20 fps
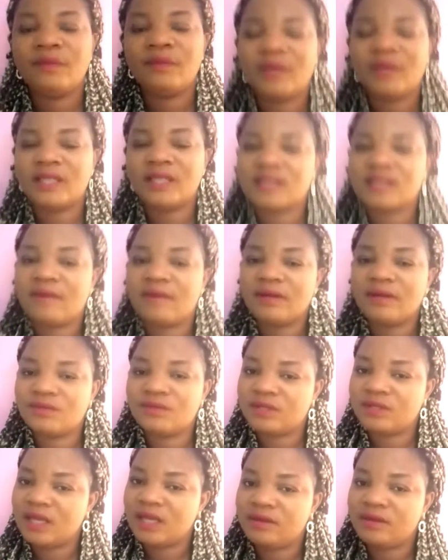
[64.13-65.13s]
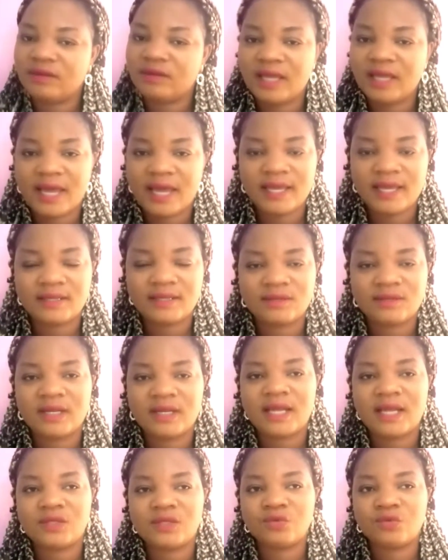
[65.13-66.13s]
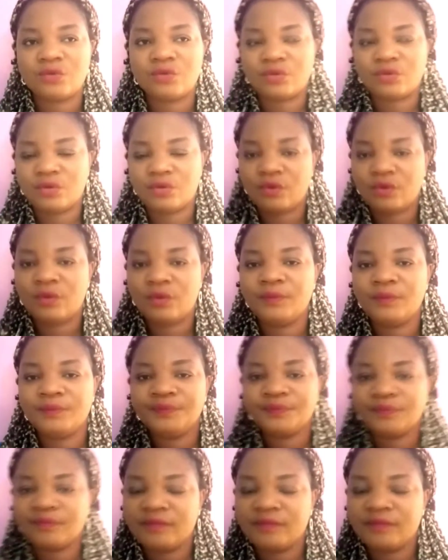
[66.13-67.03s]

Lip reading: But I want to tell you guys so that you know